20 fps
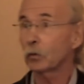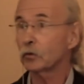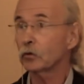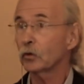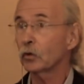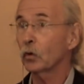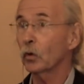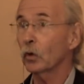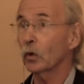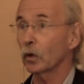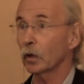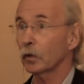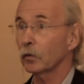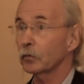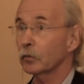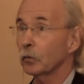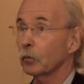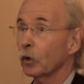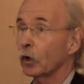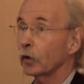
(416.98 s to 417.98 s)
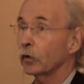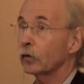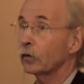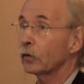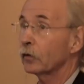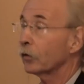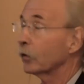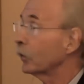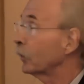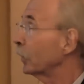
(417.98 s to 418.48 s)
will tour for more than
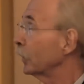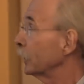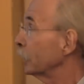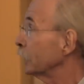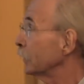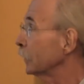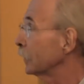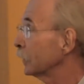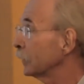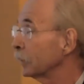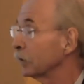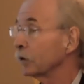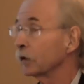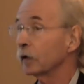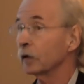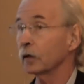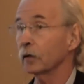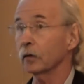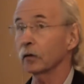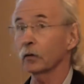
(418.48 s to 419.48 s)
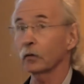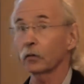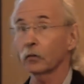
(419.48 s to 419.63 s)
30 years.